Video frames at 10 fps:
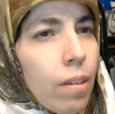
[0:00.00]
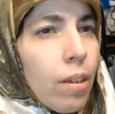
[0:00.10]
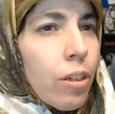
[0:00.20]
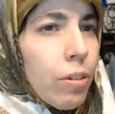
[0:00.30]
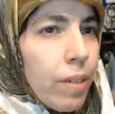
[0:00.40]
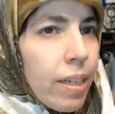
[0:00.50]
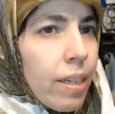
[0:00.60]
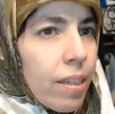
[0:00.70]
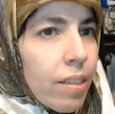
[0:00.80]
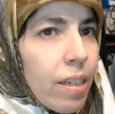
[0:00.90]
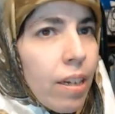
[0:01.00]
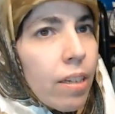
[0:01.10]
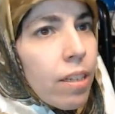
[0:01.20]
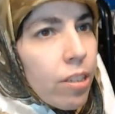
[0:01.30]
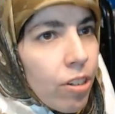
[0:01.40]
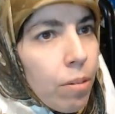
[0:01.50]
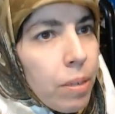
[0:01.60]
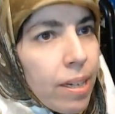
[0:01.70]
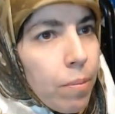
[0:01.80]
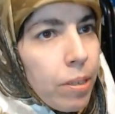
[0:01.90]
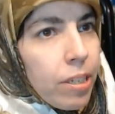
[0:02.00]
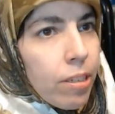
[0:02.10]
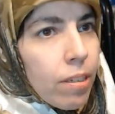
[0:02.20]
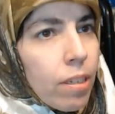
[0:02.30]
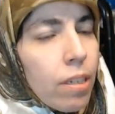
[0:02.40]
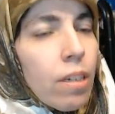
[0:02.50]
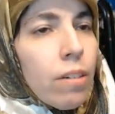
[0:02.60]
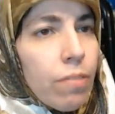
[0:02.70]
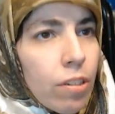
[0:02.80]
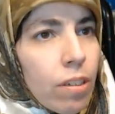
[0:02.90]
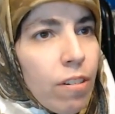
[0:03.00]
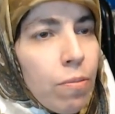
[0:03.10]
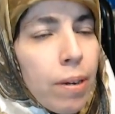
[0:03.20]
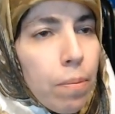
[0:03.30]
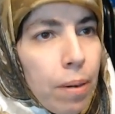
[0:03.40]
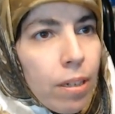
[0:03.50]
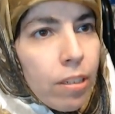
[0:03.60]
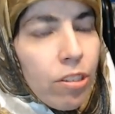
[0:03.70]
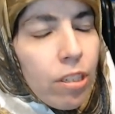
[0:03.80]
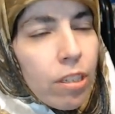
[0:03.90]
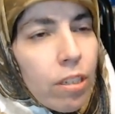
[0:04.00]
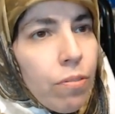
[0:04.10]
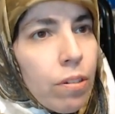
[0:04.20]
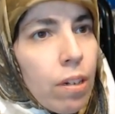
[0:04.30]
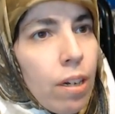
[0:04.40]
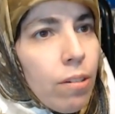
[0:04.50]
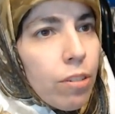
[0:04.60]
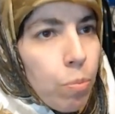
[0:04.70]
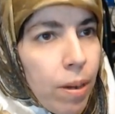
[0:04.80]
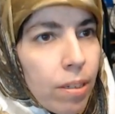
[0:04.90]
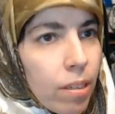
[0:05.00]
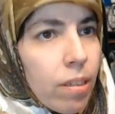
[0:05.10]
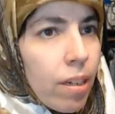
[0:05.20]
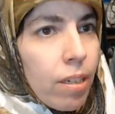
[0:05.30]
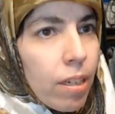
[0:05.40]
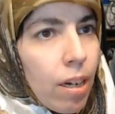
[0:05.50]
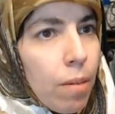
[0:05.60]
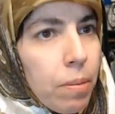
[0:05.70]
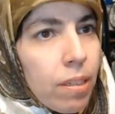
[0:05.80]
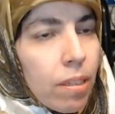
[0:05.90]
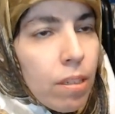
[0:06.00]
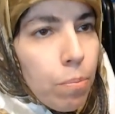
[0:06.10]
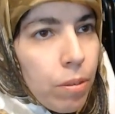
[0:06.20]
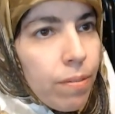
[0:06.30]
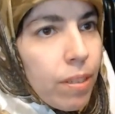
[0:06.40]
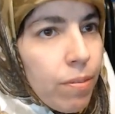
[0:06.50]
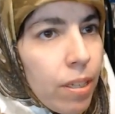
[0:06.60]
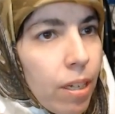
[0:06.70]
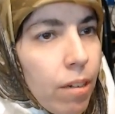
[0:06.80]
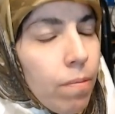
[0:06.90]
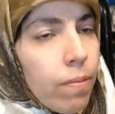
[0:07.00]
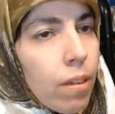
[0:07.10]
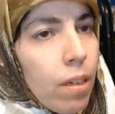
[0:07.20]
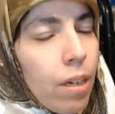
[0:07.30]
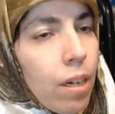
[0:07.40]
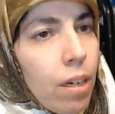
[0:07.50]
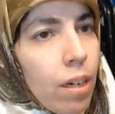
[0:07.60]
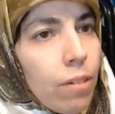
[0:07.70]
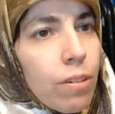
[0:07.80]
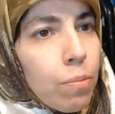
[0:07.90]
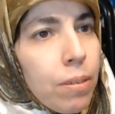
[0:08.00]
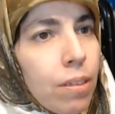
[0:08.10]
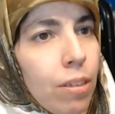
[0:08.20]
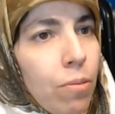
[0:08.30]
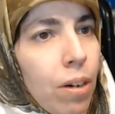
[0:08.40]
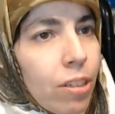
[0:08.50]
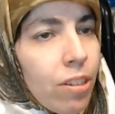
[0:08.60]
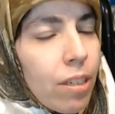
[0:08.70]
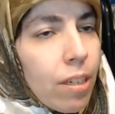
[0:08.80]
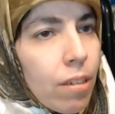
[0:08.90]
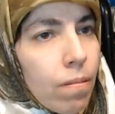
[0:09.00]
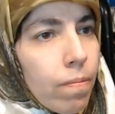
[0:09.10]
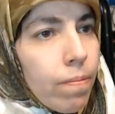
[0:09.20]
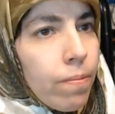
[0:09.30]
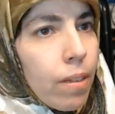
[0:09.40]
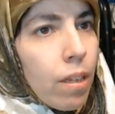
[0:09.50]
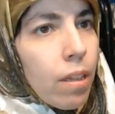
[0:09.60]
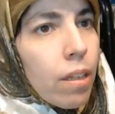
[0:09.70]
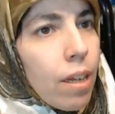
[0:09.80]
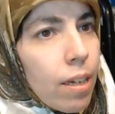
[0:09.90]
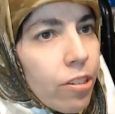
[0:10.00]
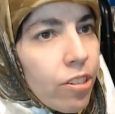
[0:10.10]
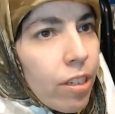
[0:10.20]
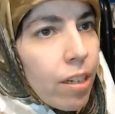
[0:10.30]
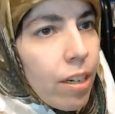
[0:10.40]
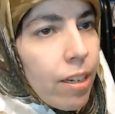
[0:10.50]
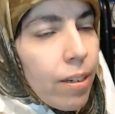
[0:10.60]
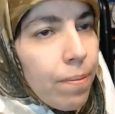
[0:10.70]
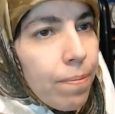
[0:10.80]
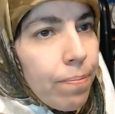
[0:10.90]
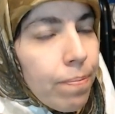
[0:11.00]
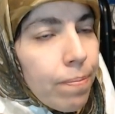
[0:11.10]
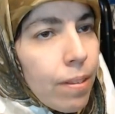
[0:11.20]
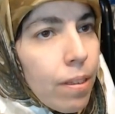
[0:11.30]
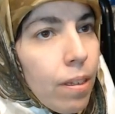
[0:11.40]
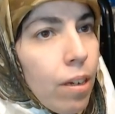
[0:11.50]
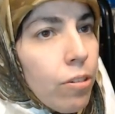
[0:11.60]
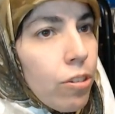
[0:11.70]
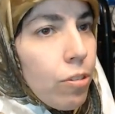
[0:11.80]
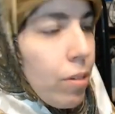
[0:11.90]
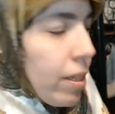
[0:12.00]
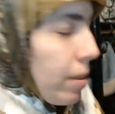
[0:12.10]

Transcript: Greetings, the Hijabi Gamer here, and first off, my apologies for not responding to any comments in the previous video. I was busy watching The Last Jedi. Oh joy.